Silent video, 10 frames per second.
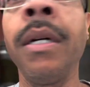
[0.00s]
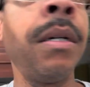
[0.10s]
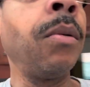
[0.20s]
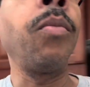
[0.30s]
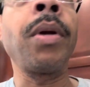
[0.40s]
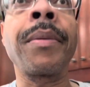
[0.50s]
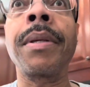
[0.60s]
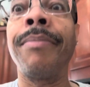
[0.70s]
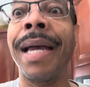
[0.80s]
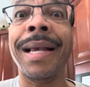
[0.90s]
Went up the
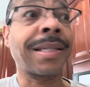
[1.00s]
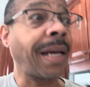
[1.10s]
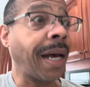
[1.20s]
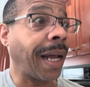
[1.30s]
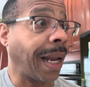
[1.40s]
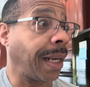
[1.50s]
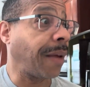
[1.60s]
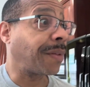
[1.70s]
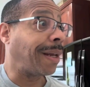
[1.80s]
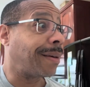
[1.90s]
backside. I
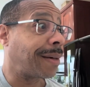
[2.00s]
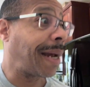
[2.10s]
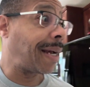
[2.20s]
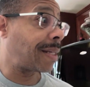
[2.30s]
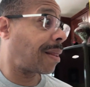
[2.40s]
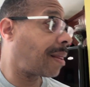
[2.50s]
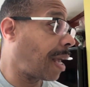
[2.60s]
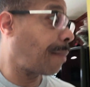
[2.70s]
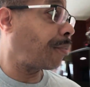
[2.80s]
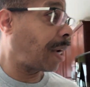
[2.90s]
left a nice,
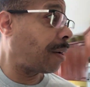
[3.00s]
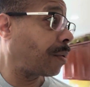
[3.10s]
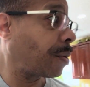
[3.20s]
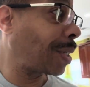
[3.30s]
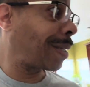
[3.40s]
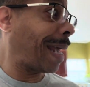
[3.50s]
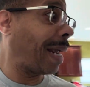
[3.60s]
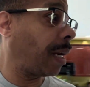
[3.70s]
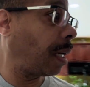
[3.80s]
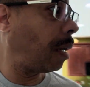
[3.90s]
thick brown
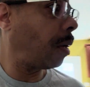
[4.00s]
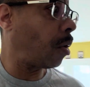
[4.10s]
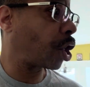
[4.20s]
stain or